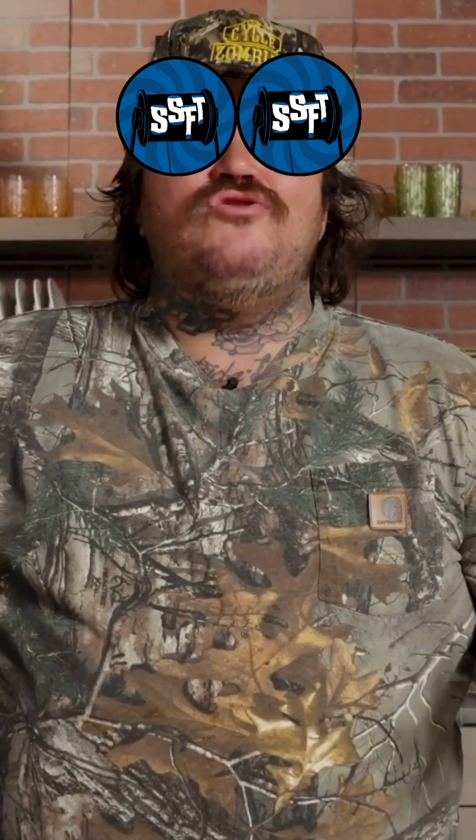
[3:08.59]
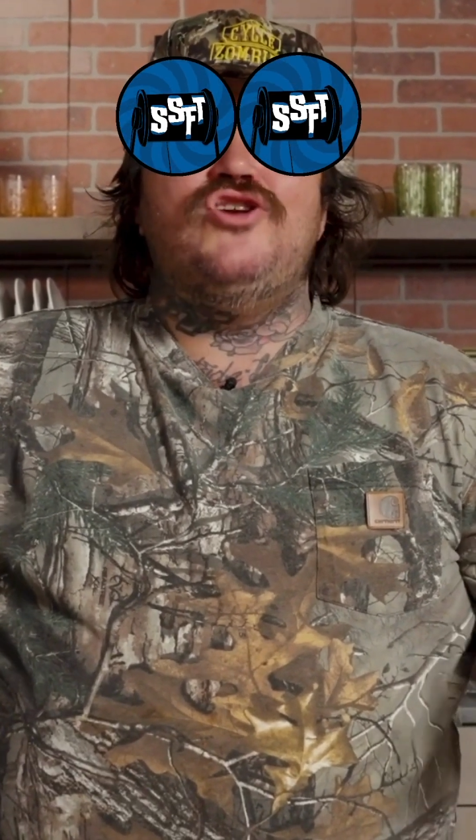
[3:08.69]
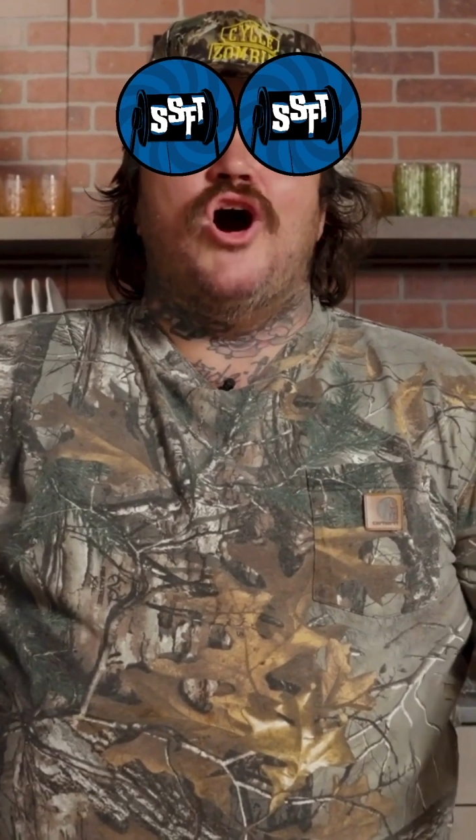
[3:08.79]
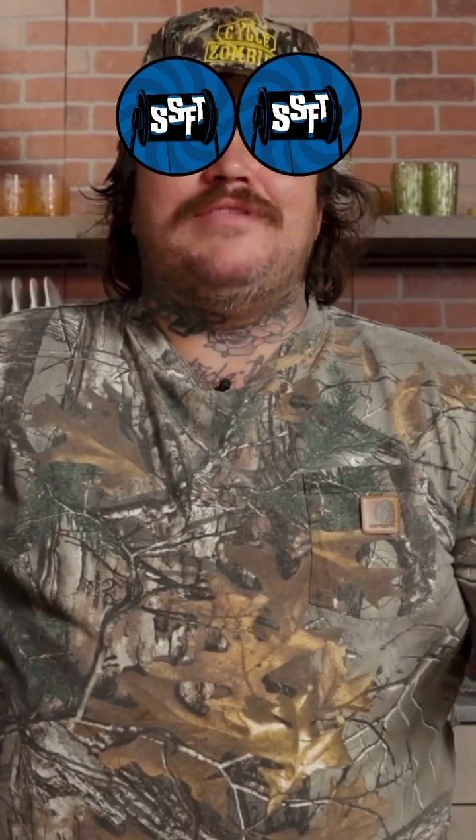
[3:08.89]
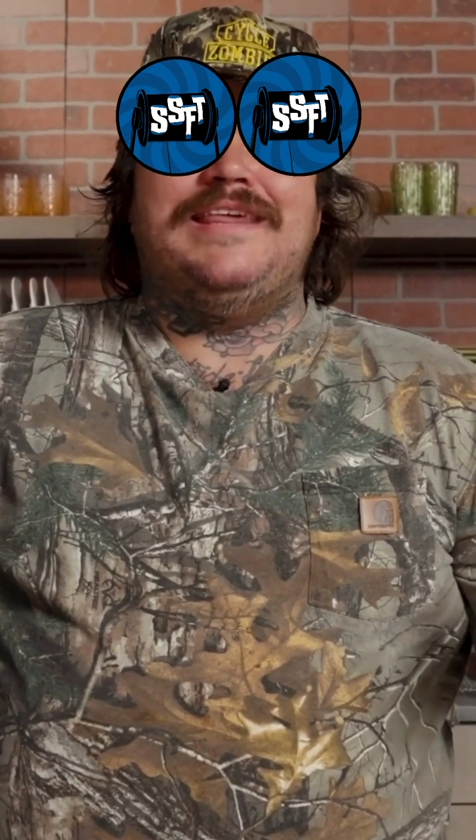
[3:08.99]

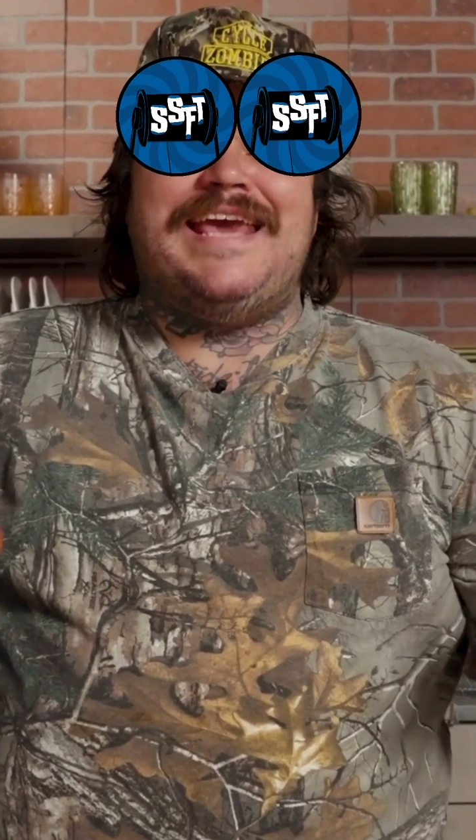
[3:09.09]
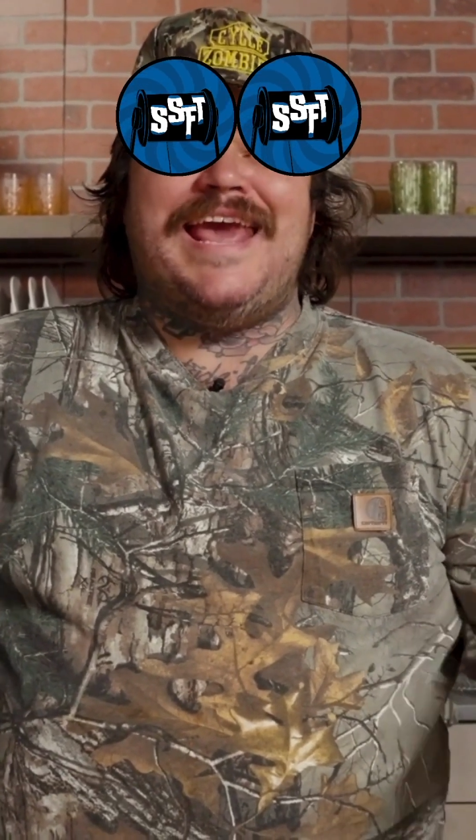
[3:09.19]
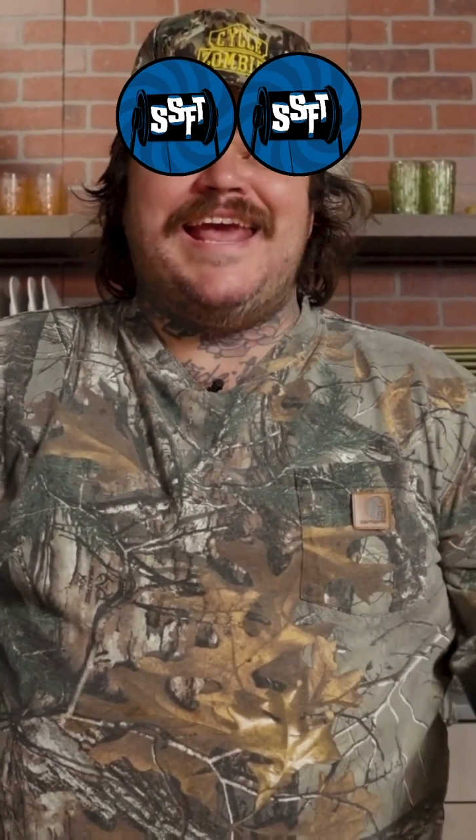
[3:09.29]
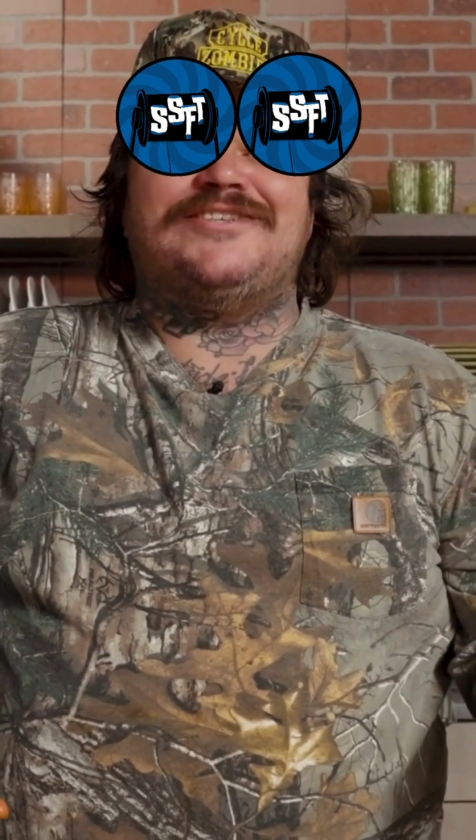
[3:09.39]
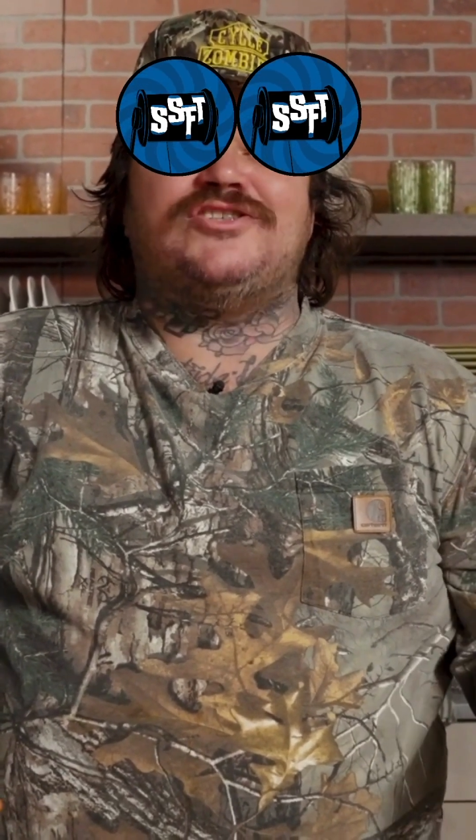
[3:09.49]
don't know
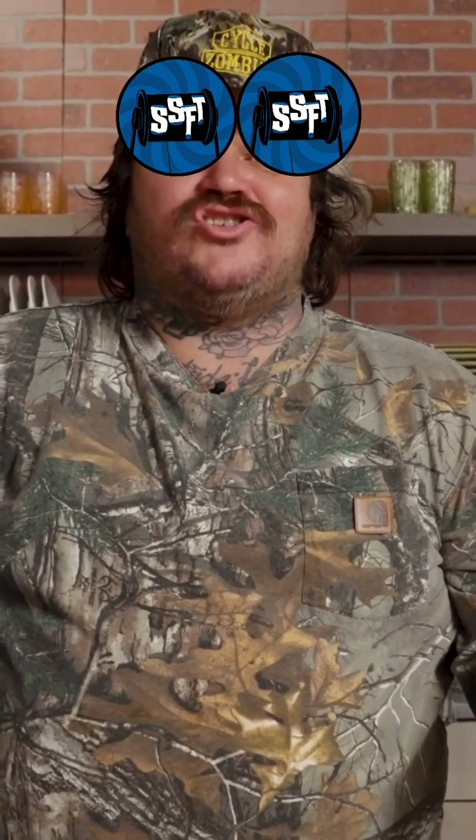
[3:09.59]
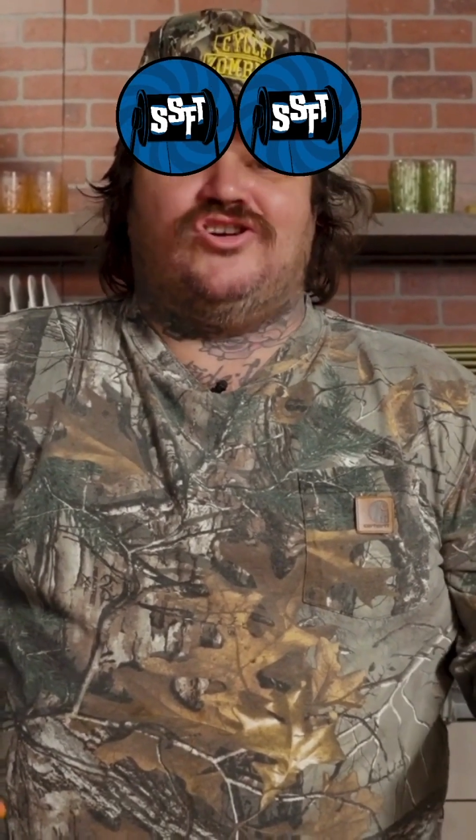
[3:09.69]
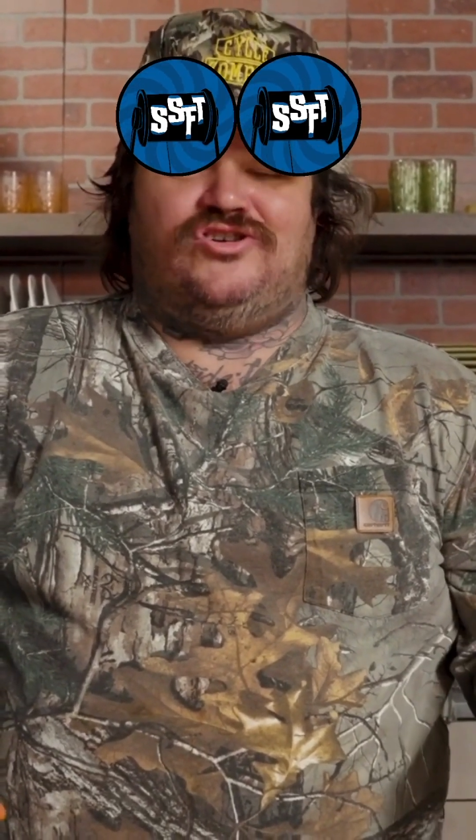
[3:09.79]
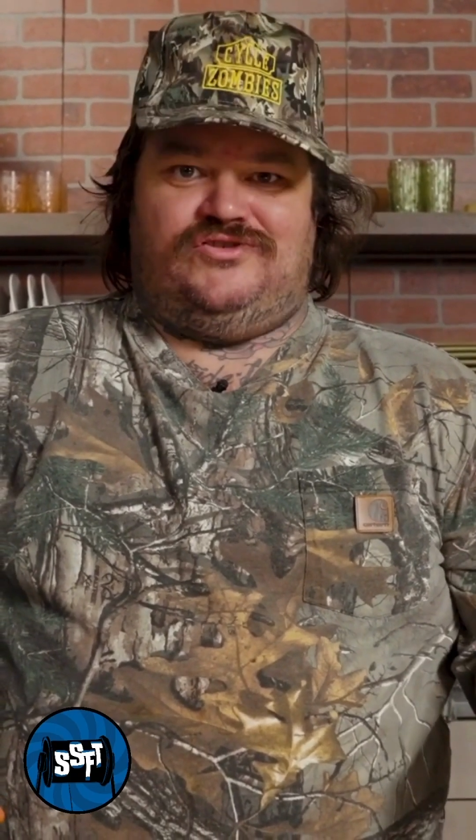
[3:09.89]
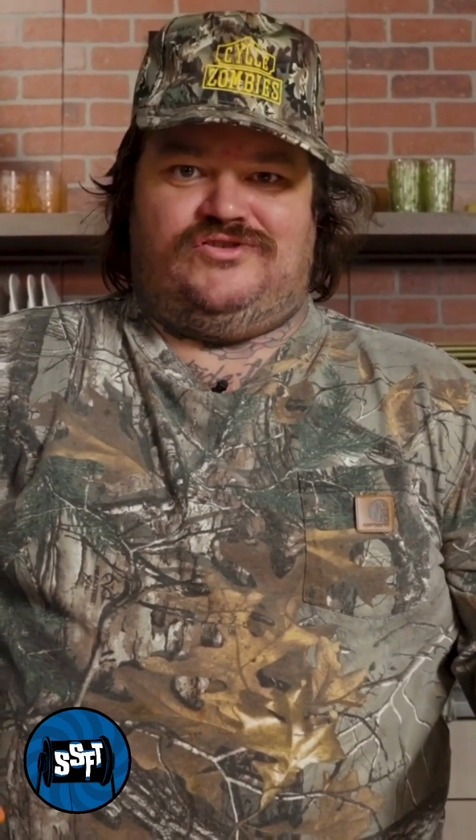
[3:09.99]
the
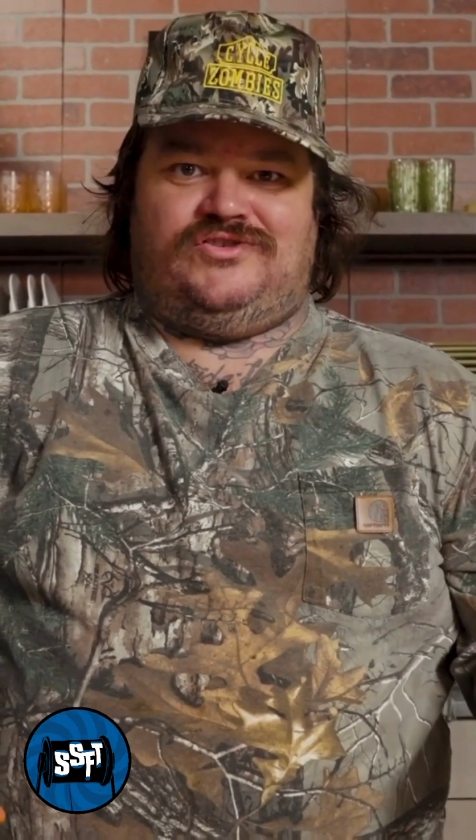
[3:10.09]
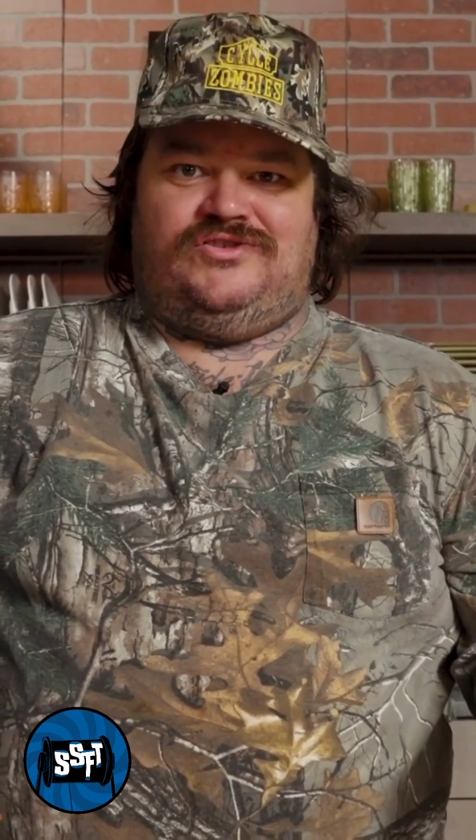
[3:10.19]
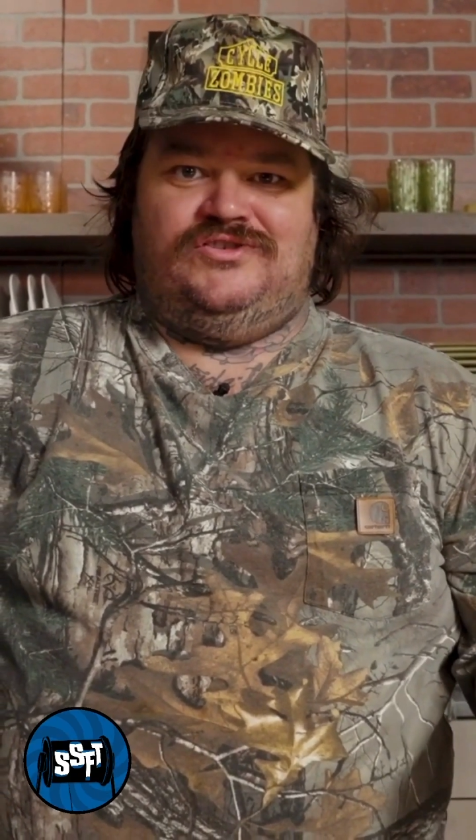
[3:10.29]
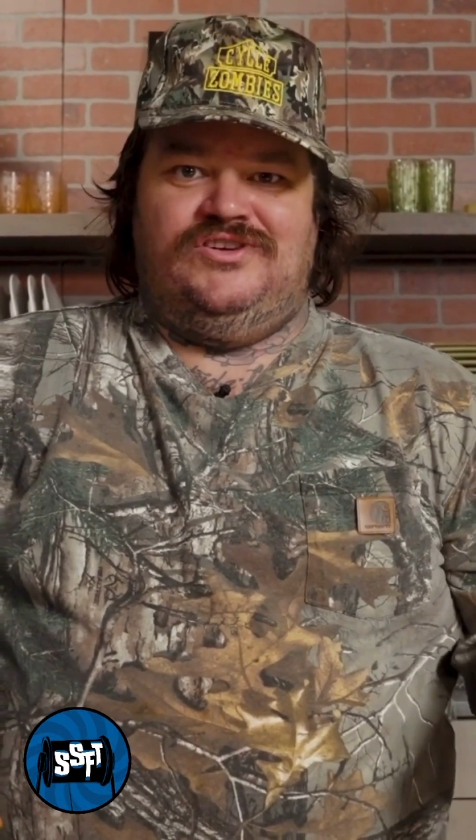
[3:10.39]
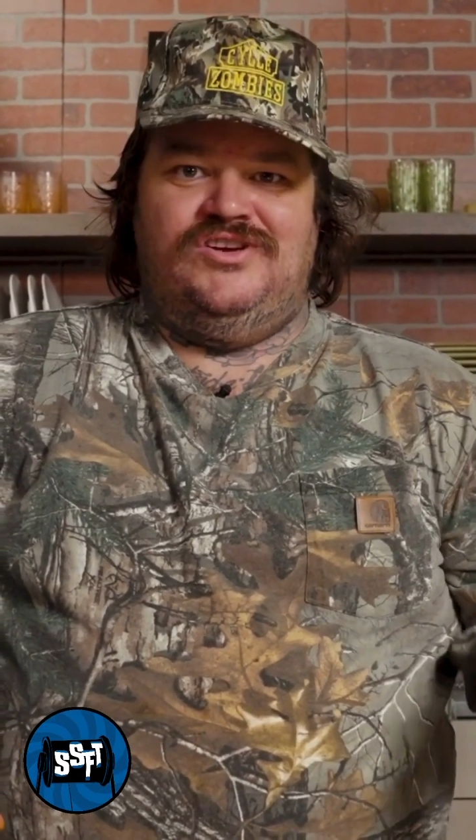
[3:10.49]

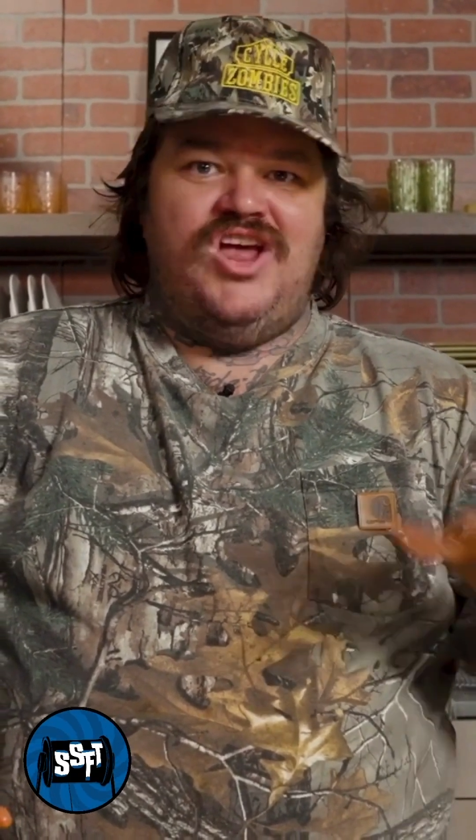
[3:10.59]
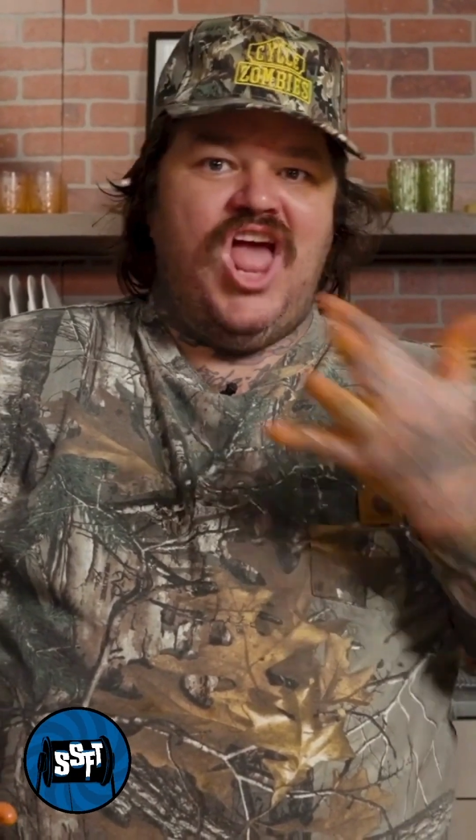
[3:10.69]
answers.